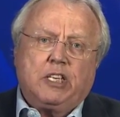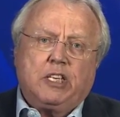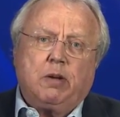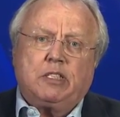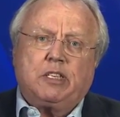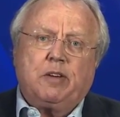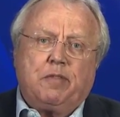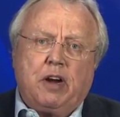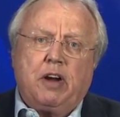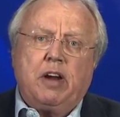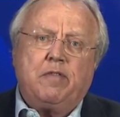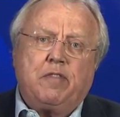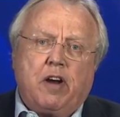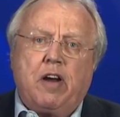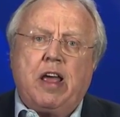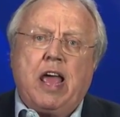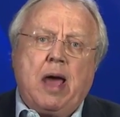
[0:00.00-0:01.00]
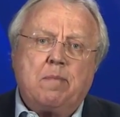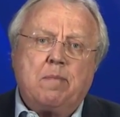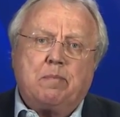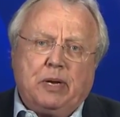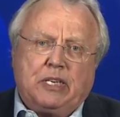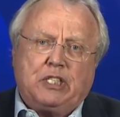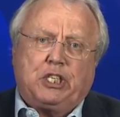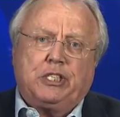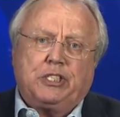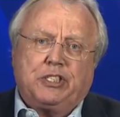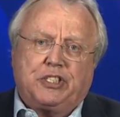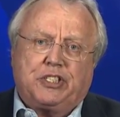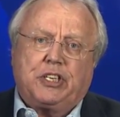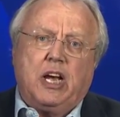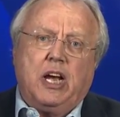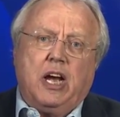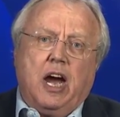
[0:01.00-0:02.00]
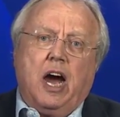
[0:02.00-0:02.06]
So it's a very, very ambitious